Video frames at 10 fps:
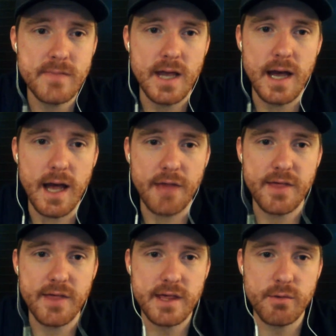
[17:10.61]
I
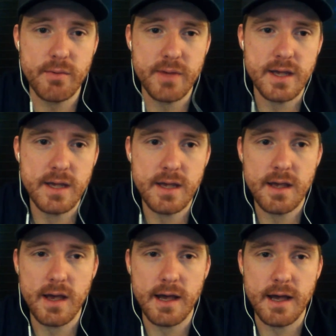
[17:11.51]
think it would be
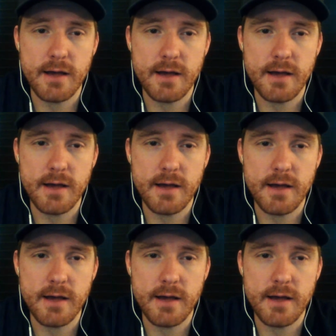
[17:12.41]
really